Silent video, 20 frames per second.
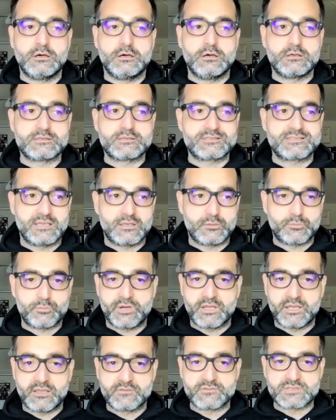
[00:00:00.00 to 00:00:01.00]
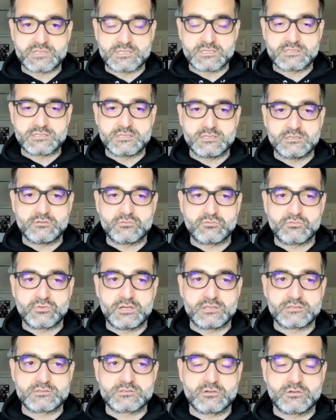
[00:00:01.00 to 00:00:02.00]
set by FCC,
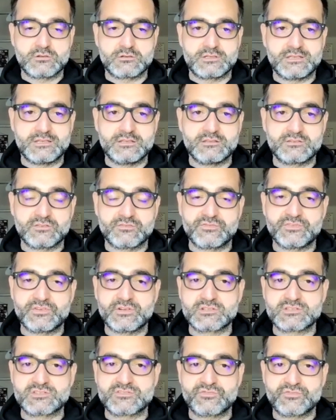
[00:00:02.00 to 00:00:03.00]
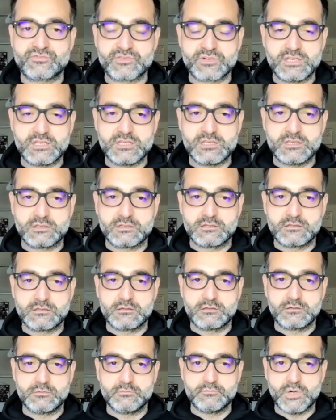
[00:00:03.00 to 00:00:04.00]
runs on interference-free
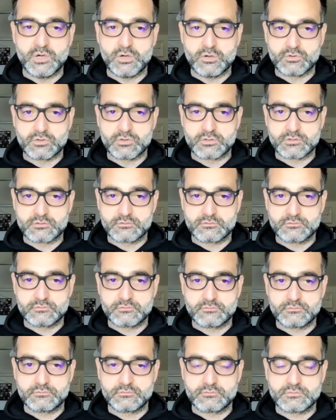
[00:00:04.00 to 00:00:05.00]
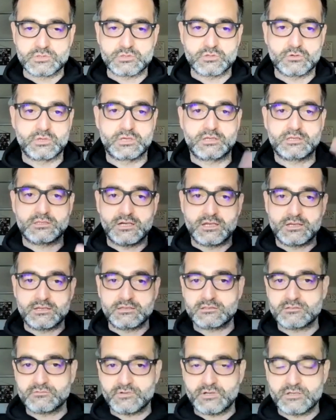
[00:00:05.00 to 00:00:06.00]
mode. So a
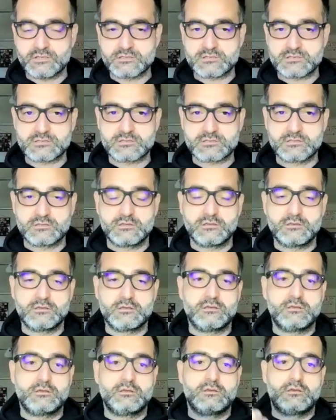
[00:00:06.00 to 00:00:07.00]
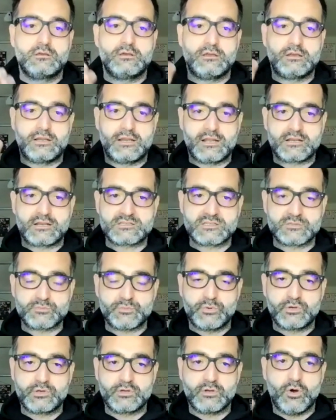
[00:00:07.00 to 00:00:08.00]
client device and an access point